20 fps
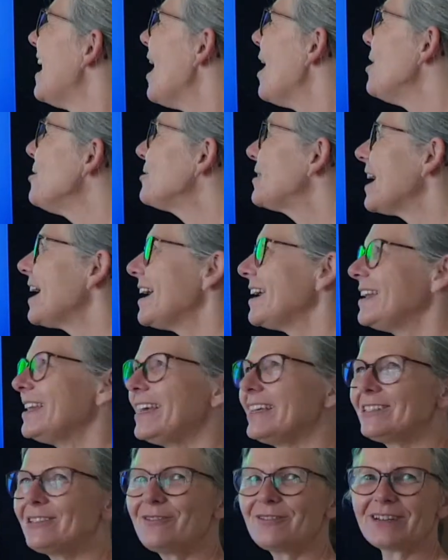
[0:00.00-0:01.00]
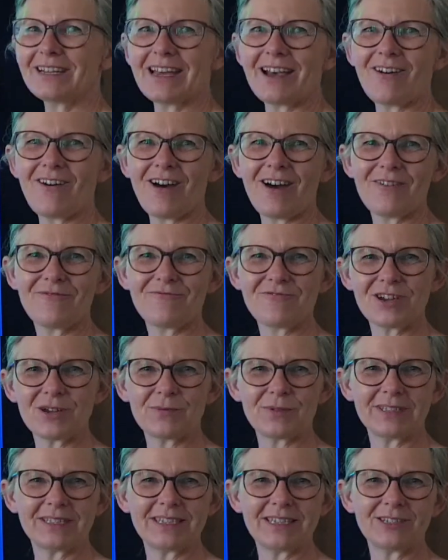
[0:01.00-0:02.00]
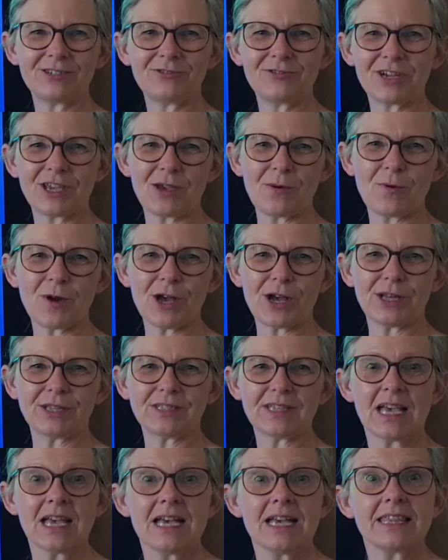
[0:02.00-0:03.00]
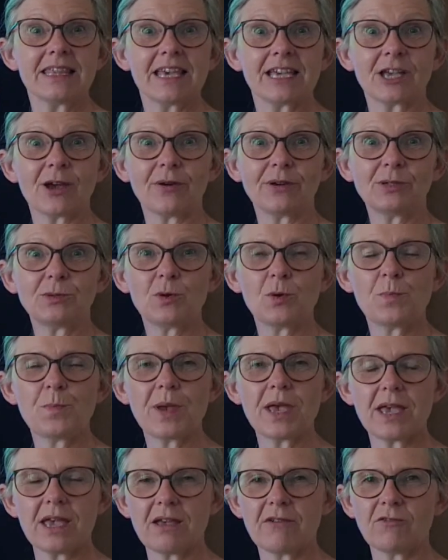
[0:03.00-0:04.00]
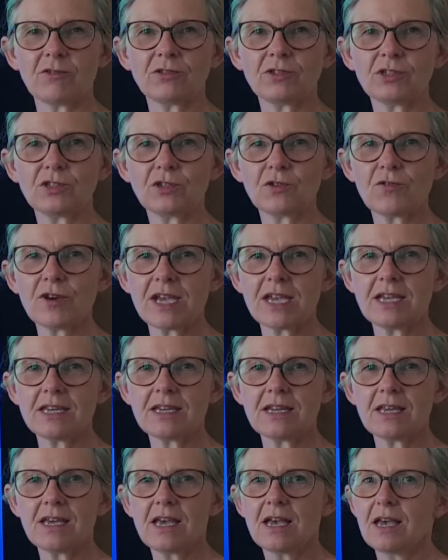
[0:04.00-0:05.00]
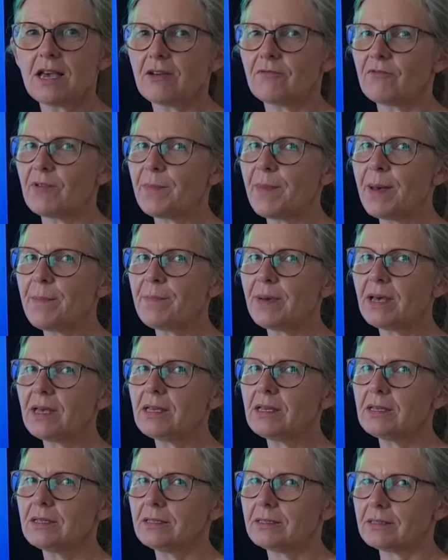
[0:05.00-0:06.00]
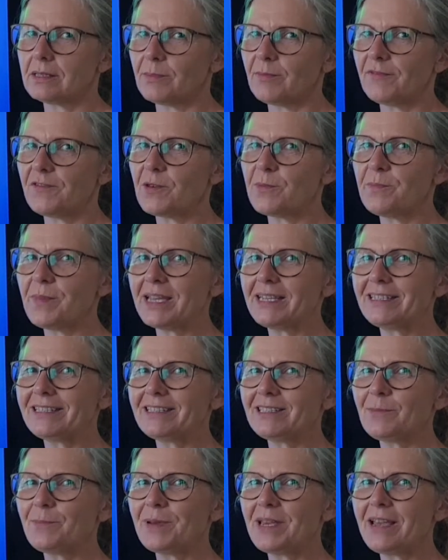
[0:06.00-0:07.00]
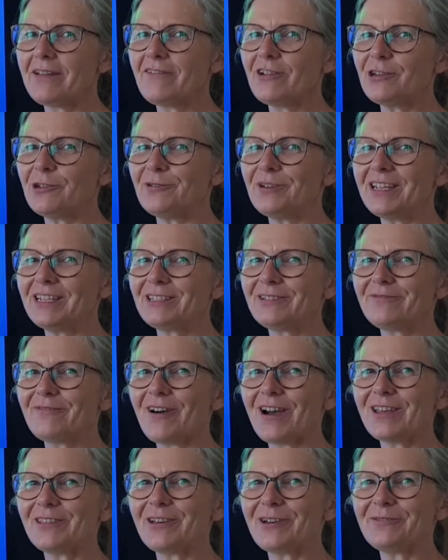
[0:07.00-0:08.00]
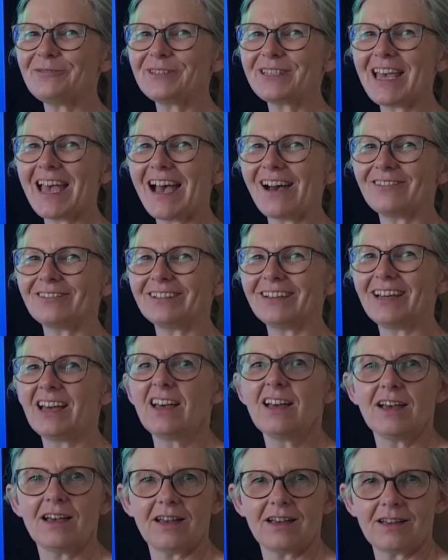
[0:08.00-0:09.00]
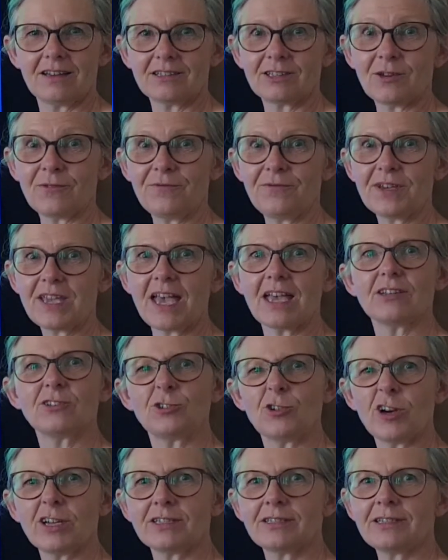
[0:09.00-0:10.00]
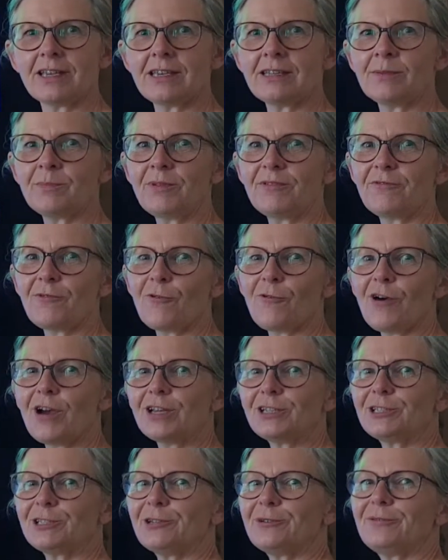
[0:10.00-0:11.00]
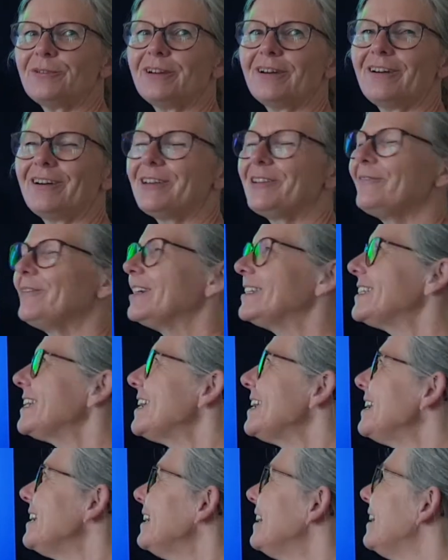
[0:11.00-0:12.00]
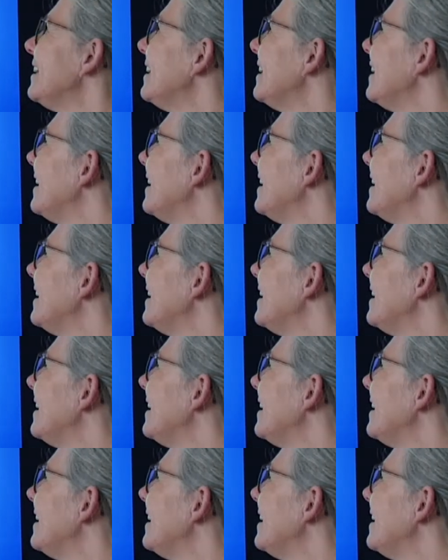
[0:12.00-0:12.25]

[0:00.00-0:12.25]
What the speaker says: Okay, let's look at our high frequency and tricky words. They're going to appear on the screen. Remember, some of them may disappear and you need to write those down. Don't forget, try and say them before I do. Are you ready?